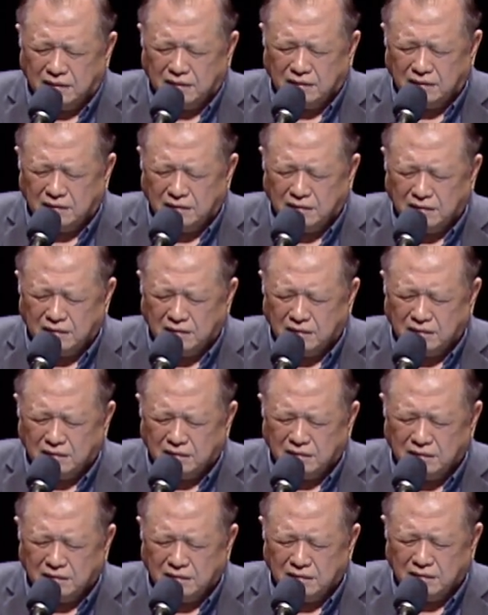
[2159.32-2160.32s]

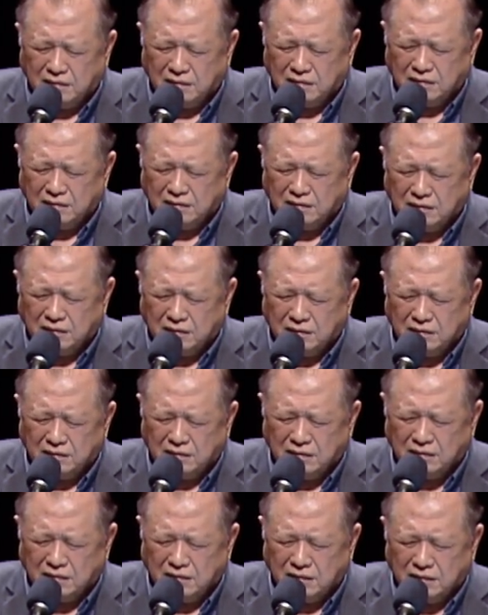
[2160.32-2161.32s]

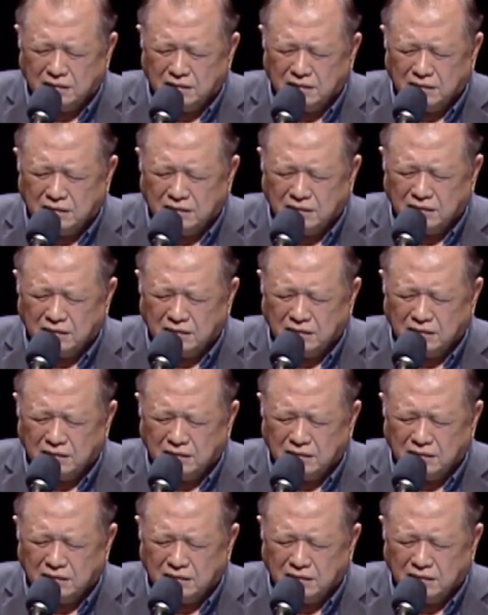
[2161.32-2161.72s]
[no speech]